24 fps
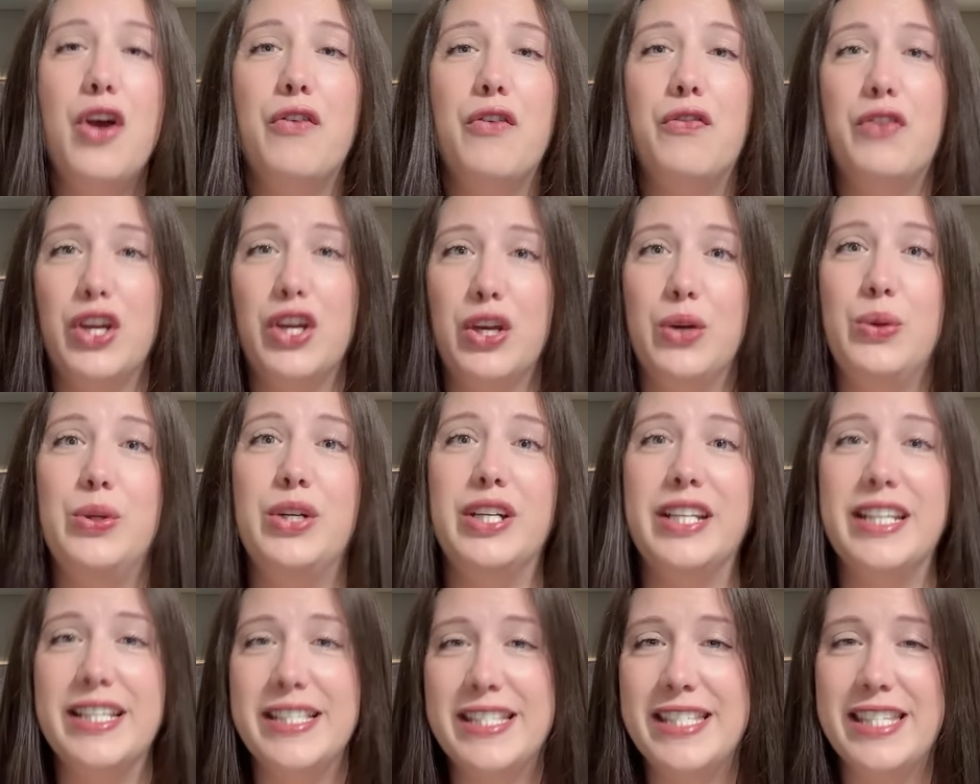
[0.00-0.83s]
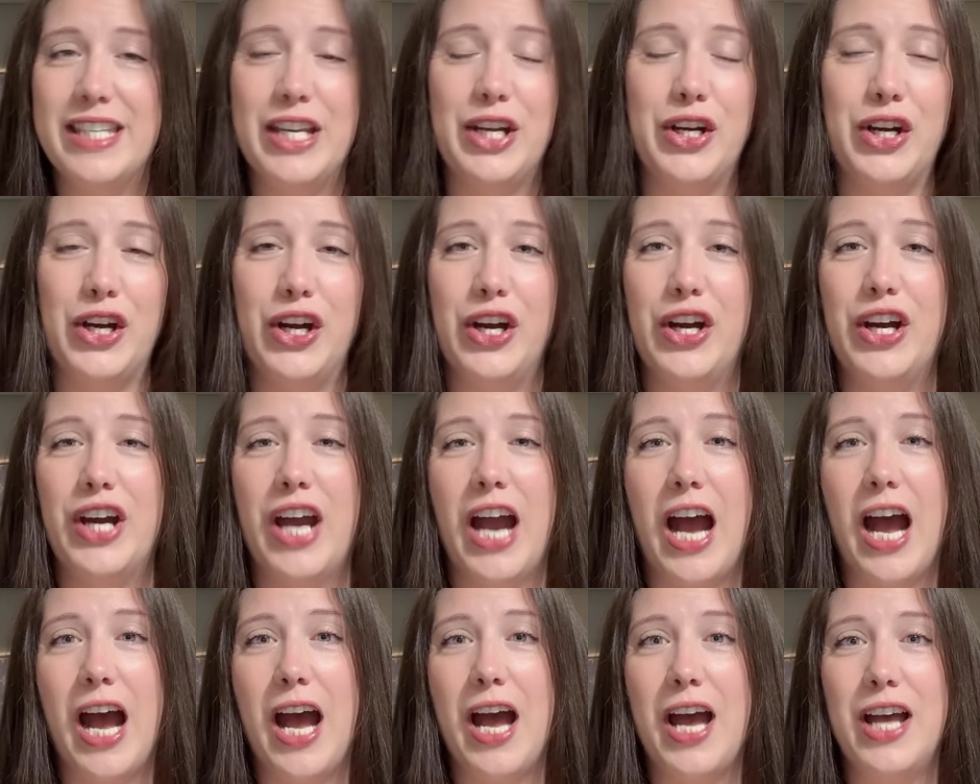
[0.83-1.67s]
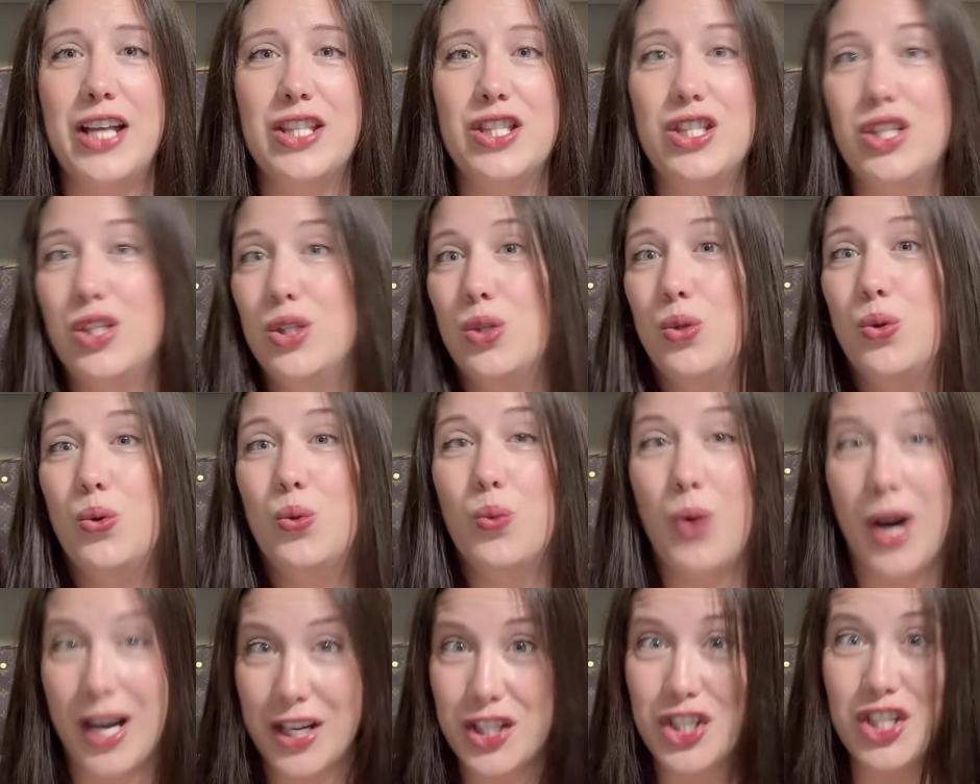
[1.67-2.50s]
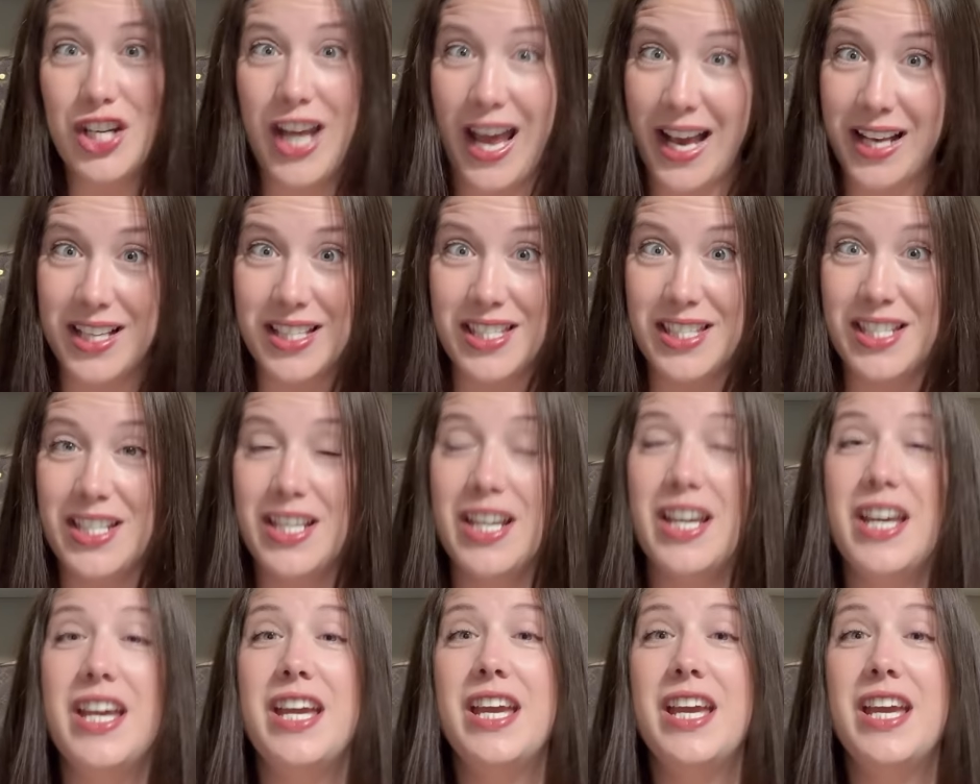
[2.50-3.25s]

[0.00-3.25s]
for you to consider uh, to watch next.